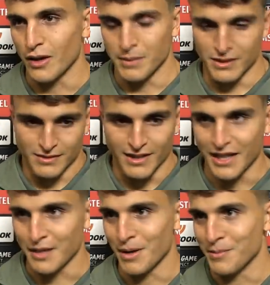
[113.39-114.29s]
I mean,
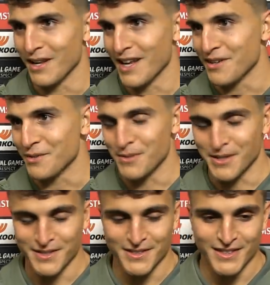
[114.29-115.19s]
I came a little bit later,
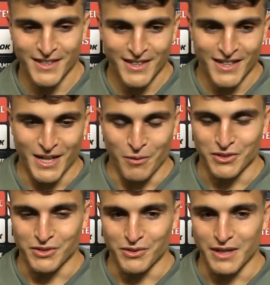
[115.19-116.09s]
but it
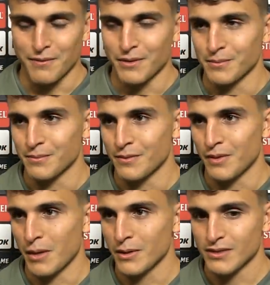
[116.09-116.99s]
was a good game
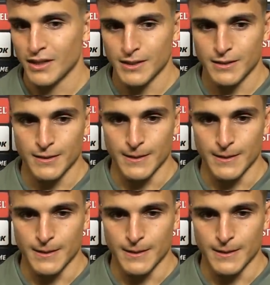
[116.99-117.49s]
from our side.